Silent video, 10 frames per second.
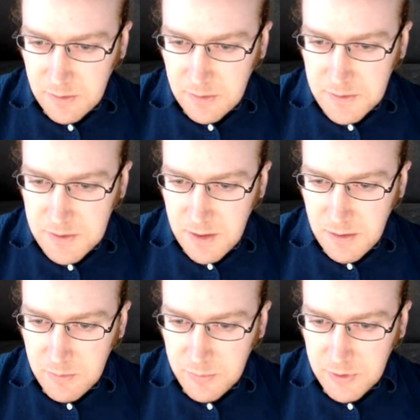So I
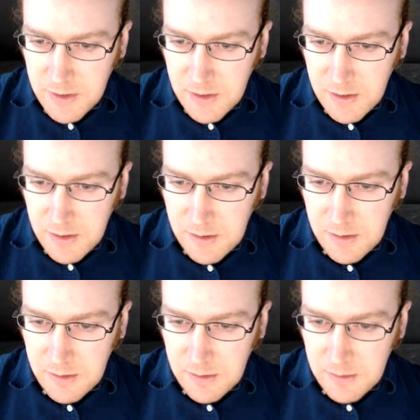will
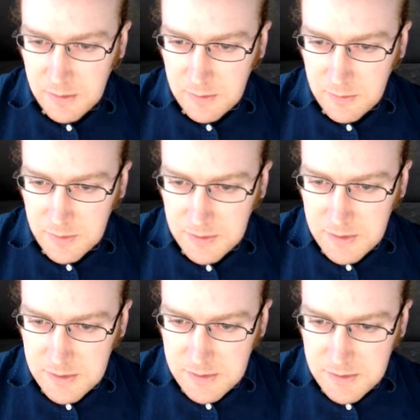play, what,
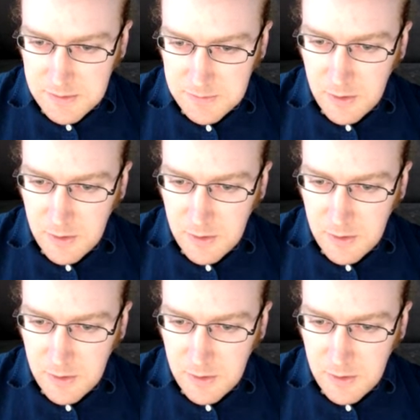this?